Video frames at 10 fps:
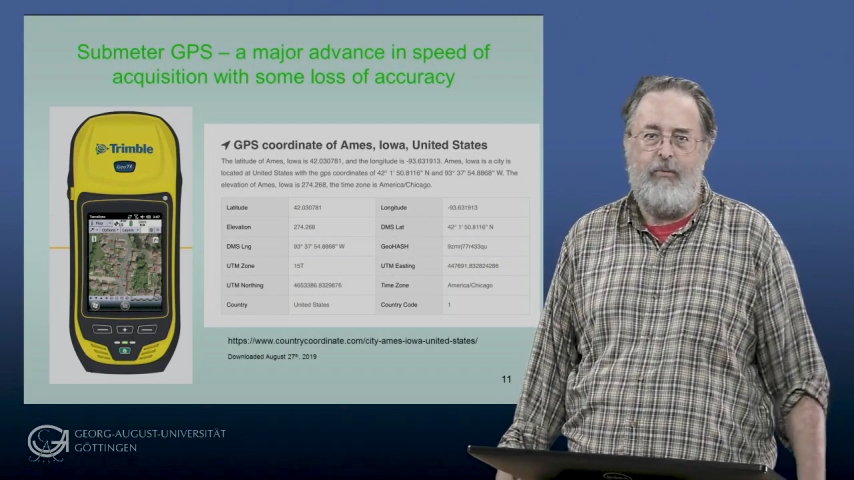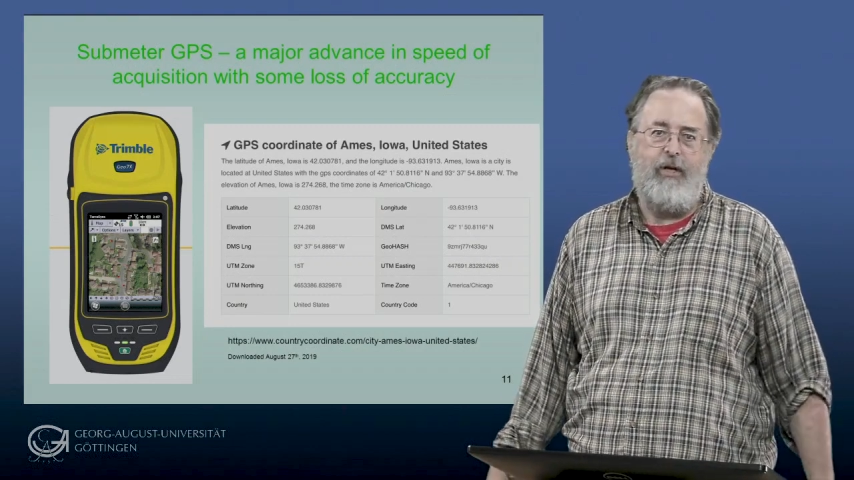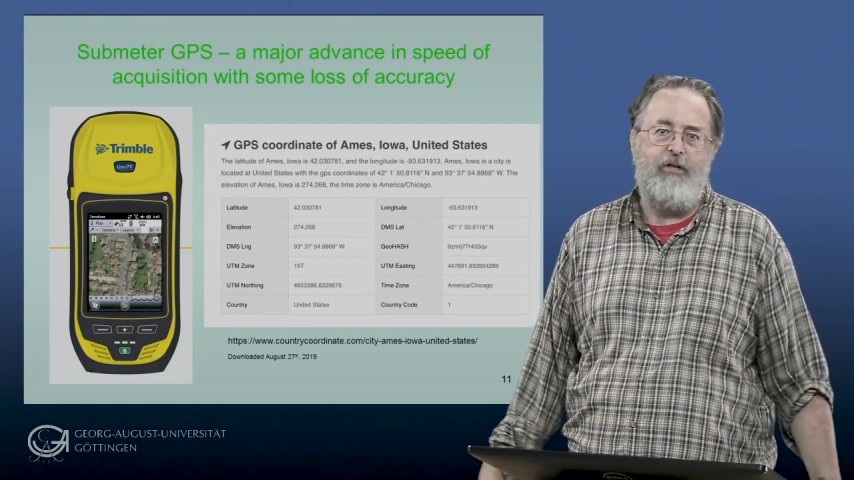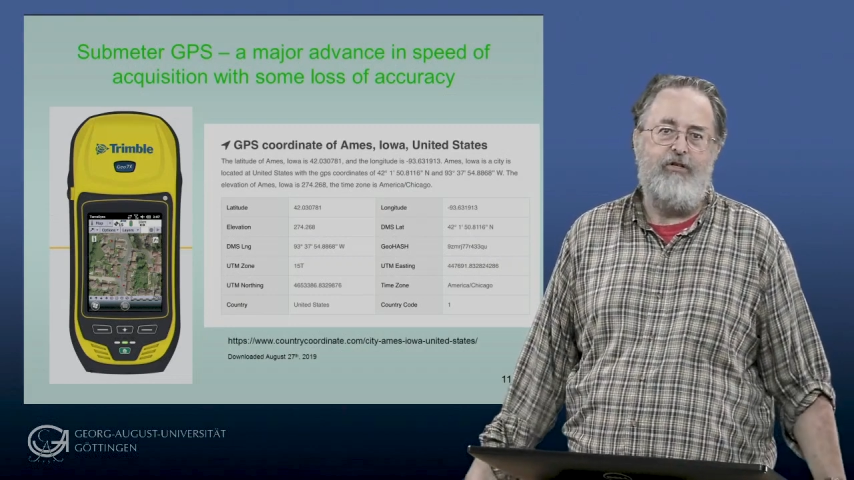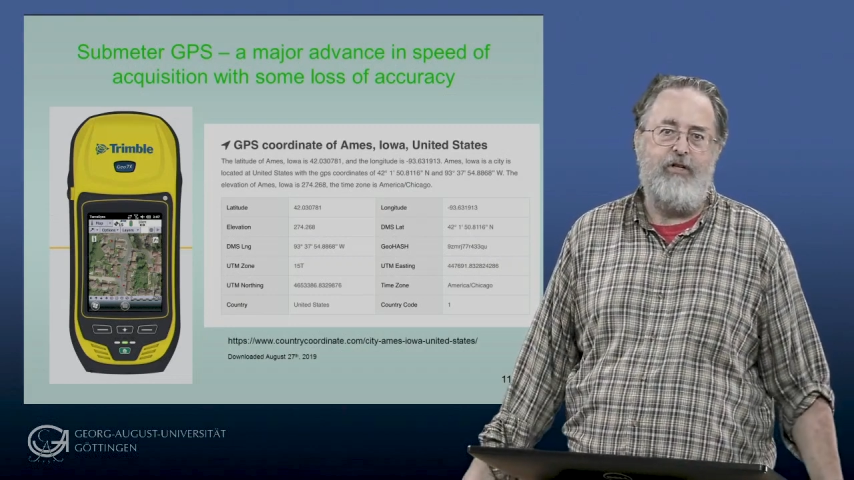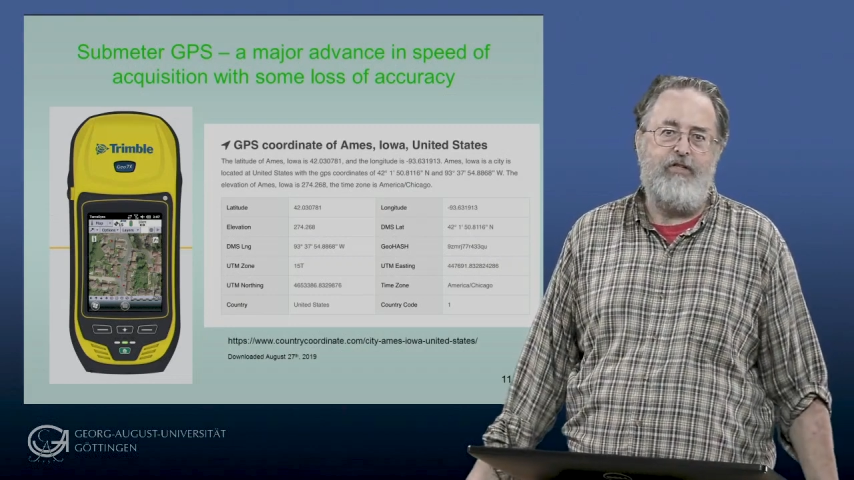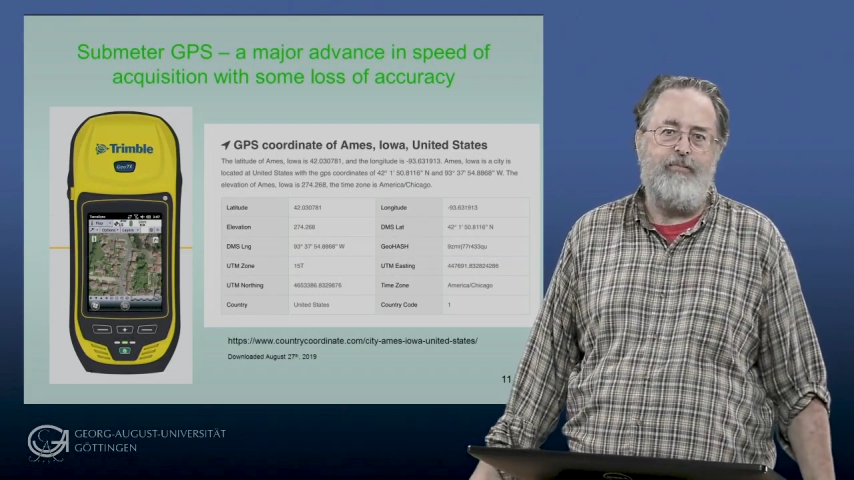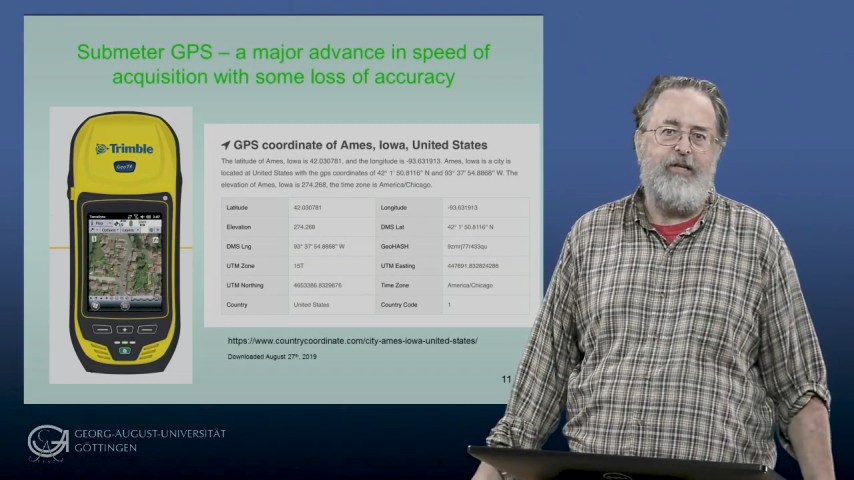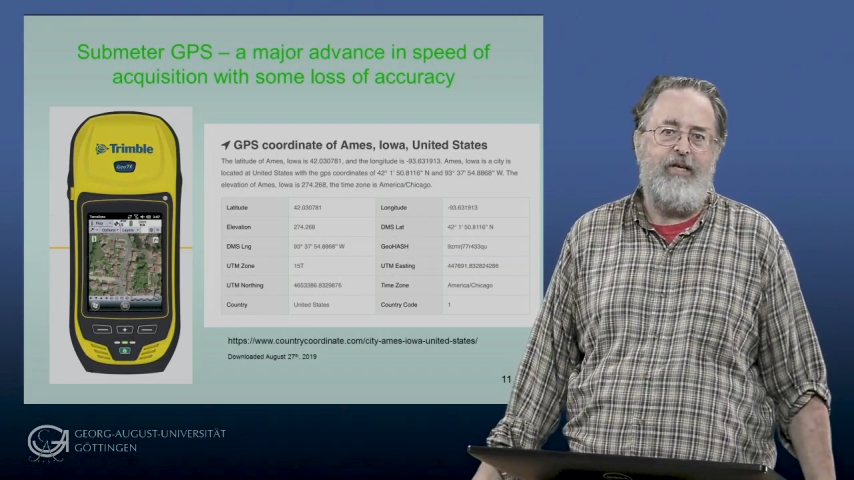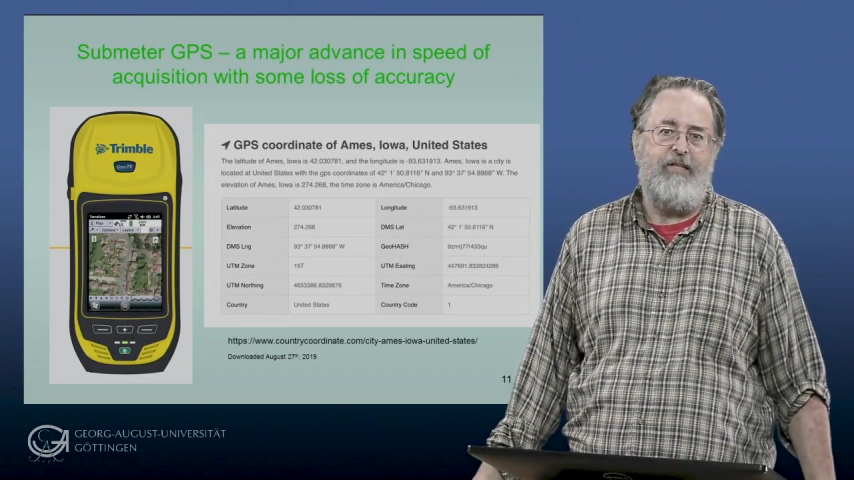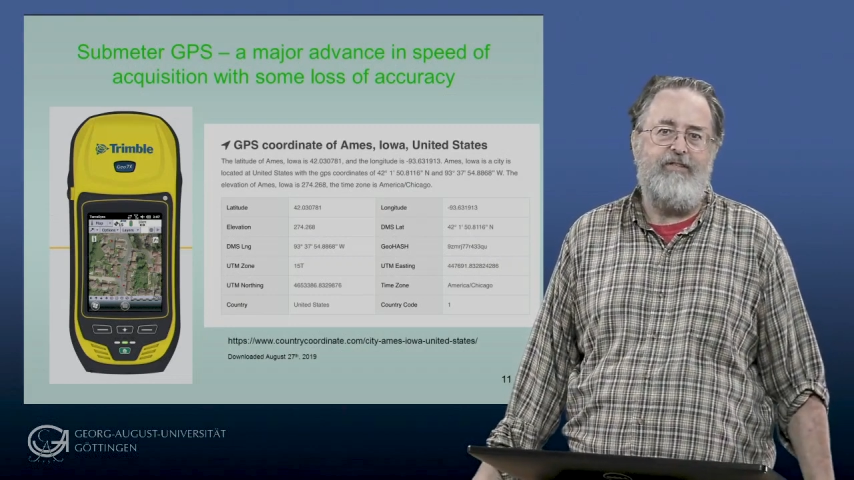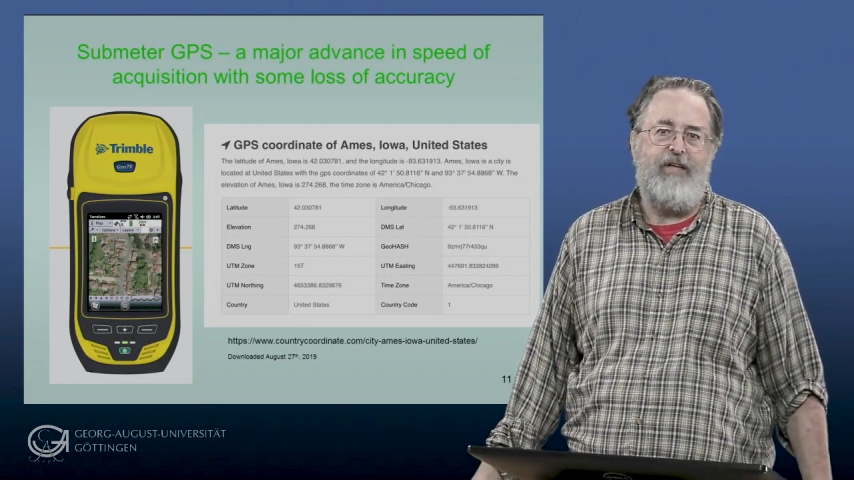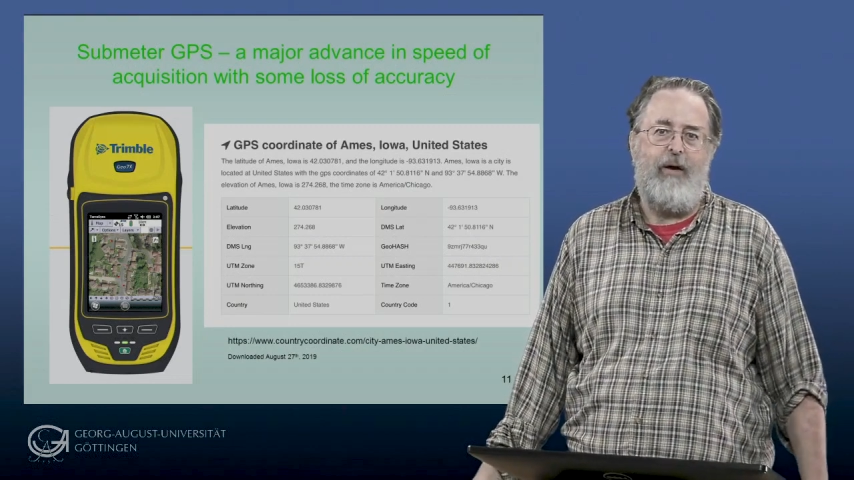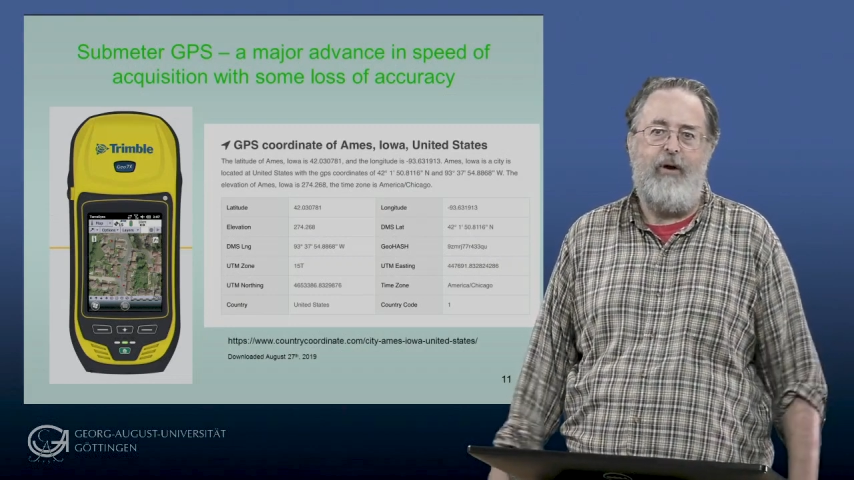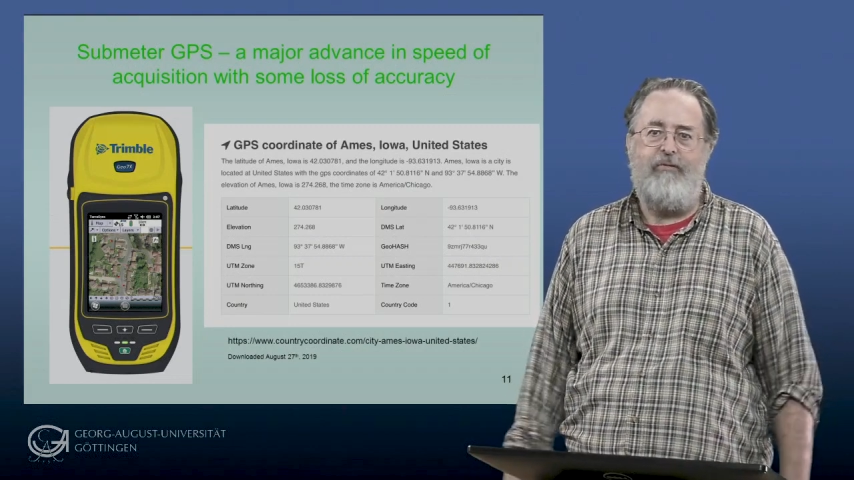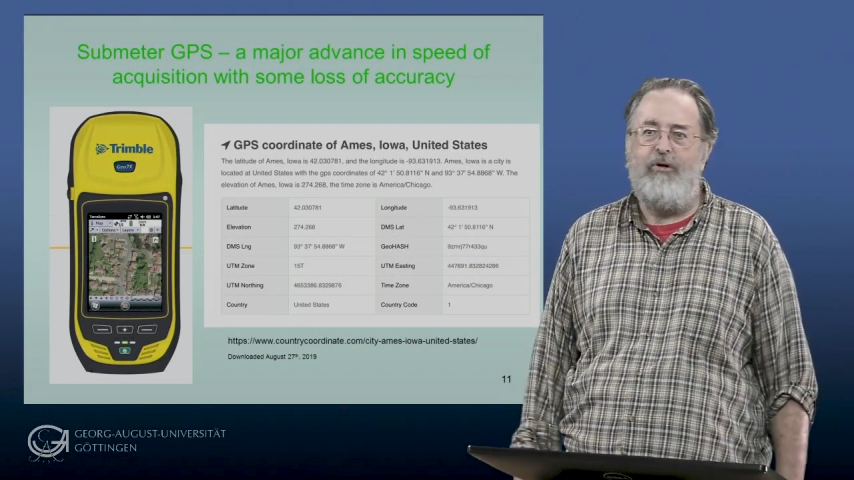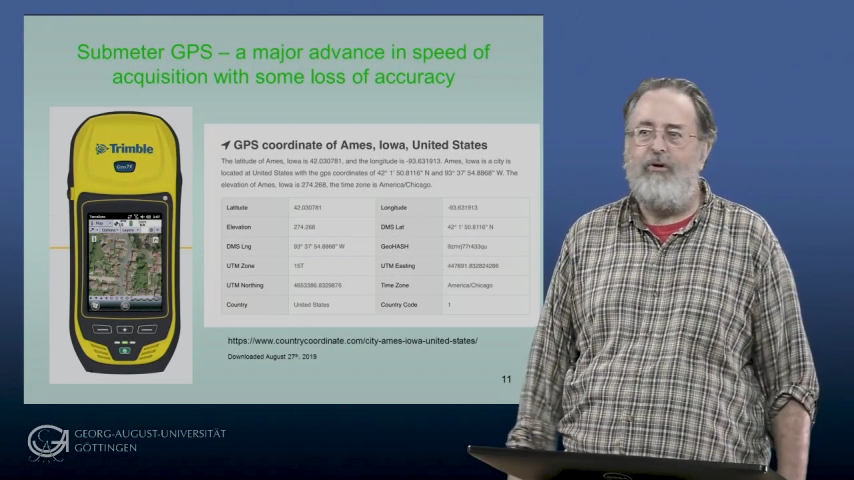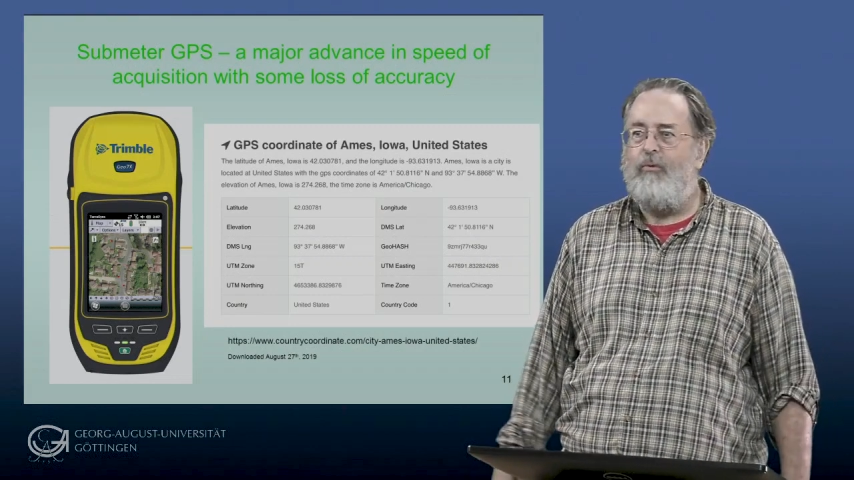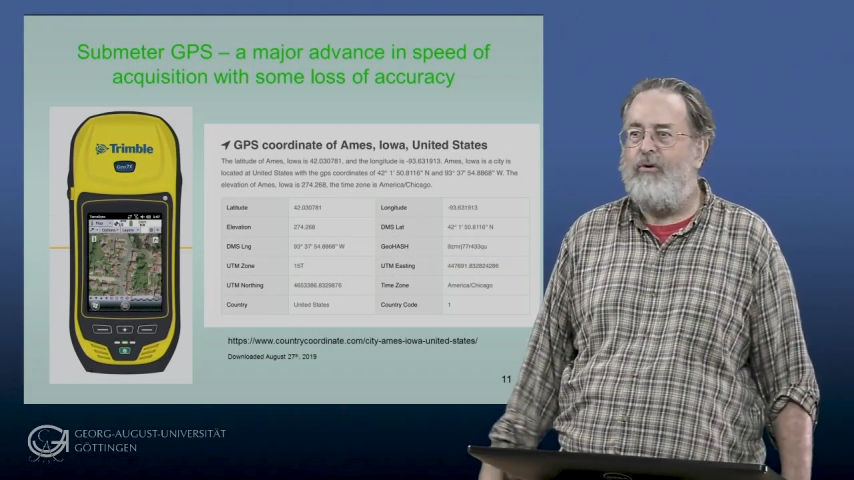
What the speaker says: What took its place, however,